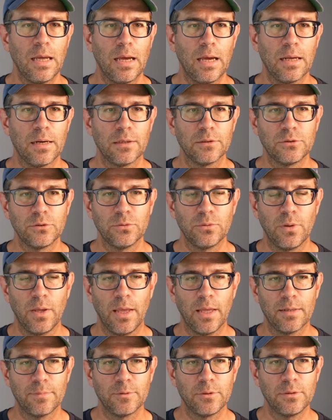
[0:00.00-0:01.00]
and I'll do
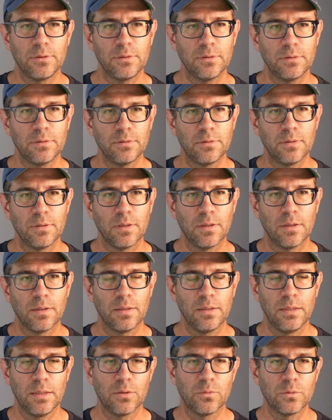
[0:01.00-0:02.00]
animal
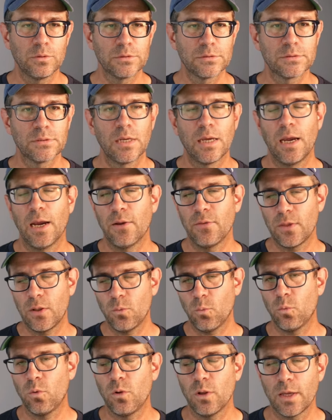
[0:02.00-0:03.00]
equals. And
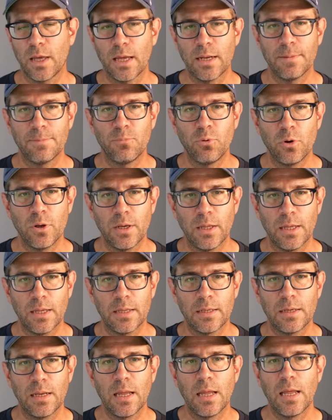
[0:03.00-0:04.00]
then we'll again put
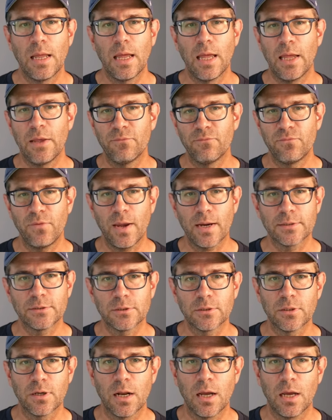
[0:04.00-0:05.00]
in a
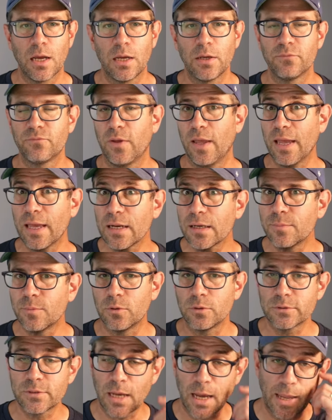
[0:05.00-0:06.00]
vector of
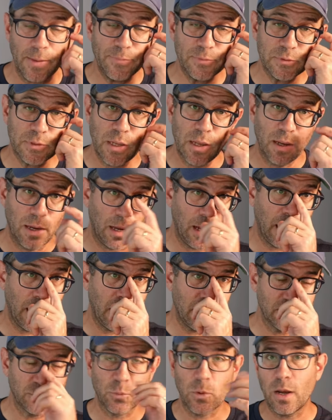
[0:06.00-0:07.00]
animal types
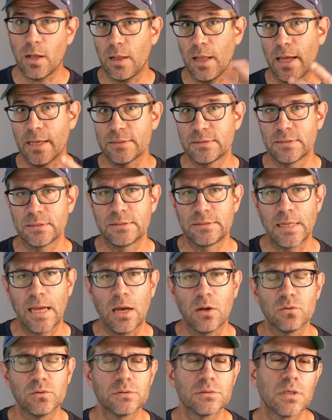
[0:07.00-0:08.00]
as well as the
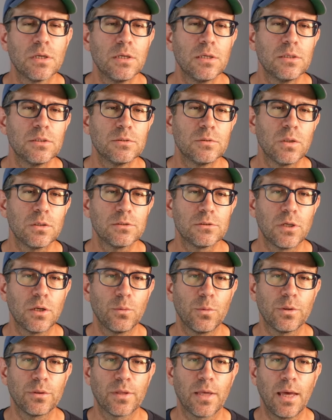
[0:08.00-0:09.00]
sounds. So I'll
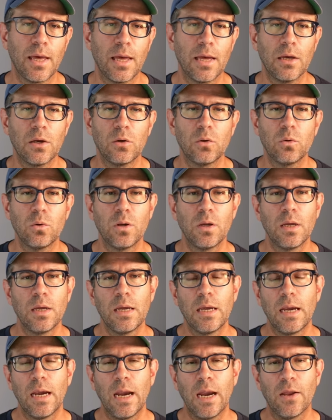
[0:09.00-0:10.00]
start with cow
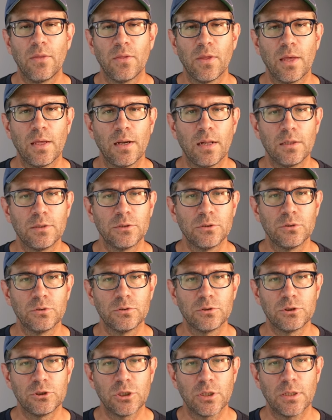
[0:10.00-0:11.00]
and then I'll
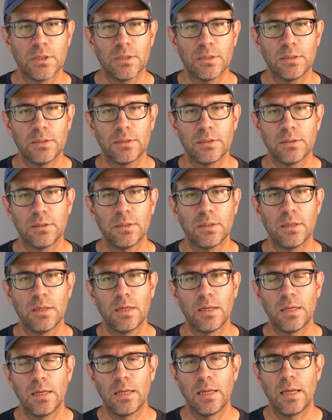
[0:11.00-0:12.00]
do chicken,
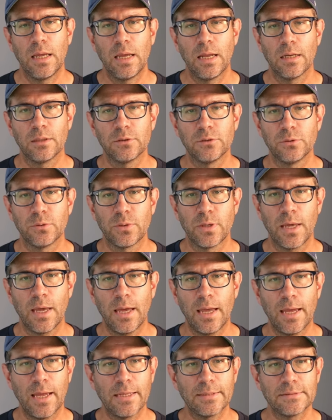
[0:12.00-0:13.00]
I'll do
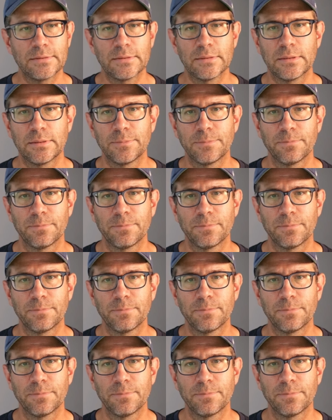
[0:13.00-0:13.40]
cat,